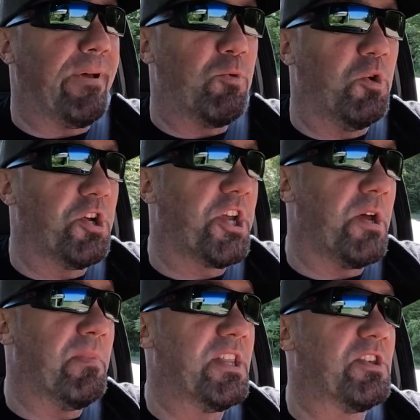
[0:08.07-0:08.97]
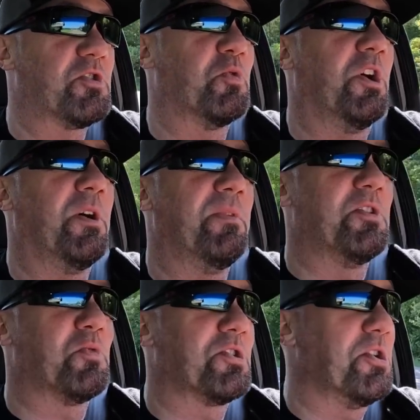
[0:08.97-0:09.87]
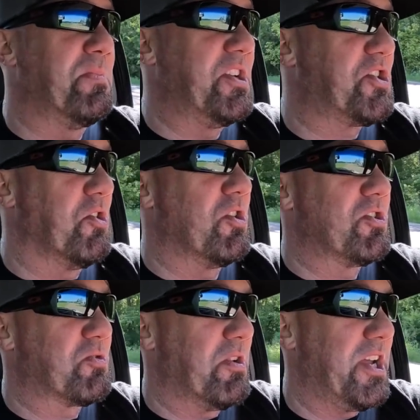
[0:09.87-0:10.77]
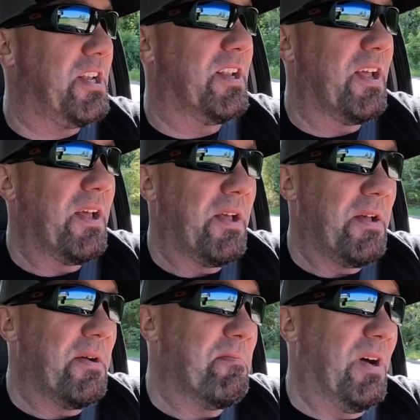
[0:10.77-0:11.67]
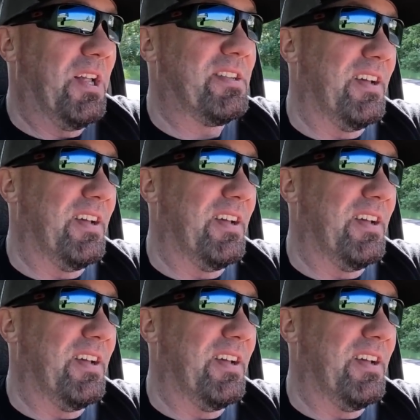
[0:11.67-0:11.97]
really can't make this one up. This one's going to be short and sweet, but